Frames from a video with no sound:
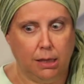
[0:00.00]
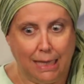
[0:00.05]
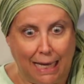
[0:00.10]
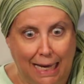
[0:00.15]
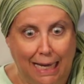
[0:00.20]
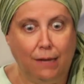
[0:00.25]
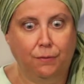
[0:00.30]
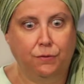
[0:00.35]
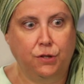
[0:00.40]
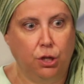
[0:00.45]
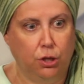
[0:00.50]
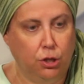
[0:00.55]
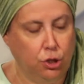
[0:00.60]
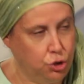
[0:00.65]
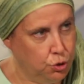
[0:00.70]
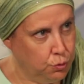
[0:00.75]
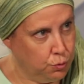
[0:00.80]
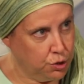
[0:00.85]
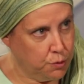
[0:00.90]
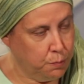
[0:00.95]
gave to the
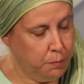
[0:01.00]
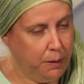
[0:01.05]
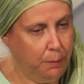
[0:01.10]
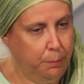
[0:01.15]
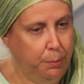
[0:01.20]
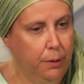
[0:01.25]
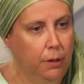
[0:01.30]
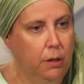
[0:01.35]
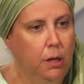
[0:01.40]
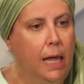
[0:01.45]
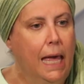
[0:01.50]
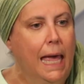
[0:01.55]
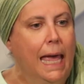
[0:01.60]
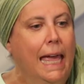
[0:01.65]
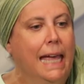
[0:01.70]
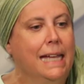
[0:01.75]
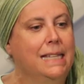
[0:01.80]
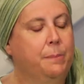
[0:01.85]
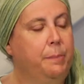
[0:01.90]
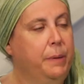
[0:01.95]
Jewish people
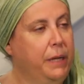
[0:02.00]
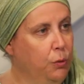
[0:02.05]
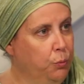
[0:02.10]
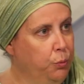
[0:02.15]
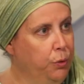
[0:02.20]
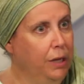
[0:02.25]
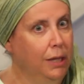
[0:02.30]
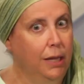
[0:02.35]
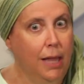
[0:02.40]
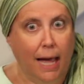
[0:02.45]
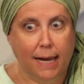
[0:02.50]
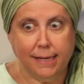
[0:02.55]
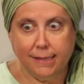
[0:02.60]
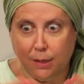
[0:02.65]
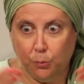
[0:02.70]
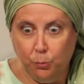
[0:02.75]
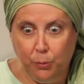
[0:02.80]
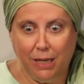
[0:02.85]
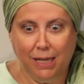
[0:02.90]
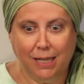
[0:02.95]
is being
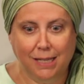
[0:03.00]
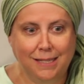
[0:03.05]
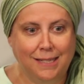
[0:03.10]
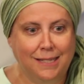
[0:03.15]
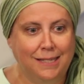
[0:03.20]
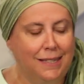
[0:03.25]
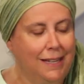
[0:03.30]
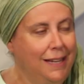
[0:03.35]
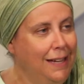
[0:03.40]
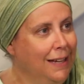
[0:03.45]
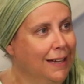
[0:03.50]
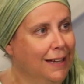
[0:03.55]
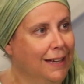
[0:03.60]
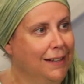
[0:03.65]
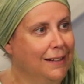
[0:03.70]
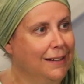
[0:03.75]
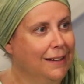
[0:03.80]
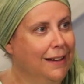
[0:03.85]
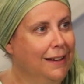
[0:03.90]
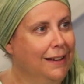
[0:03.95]
realized, and we can see
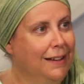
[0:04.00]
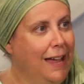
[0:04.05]
it